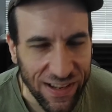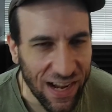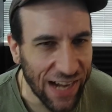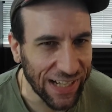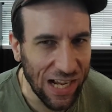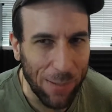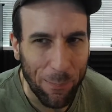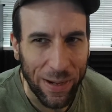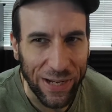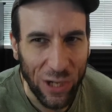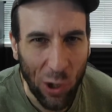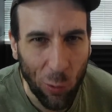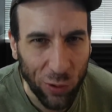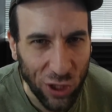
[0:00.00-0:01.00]
I got my
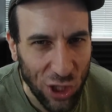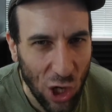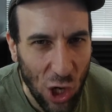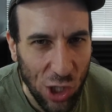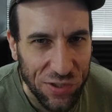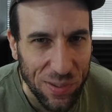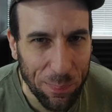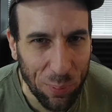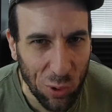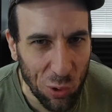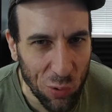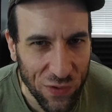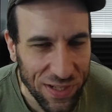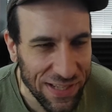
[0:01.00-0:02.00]
own card to
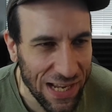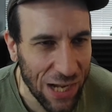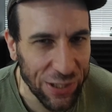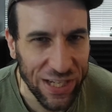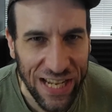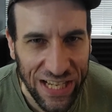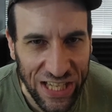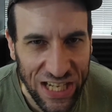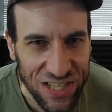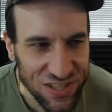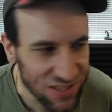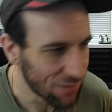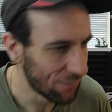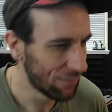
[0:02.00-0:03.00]
prove it now, you idiots.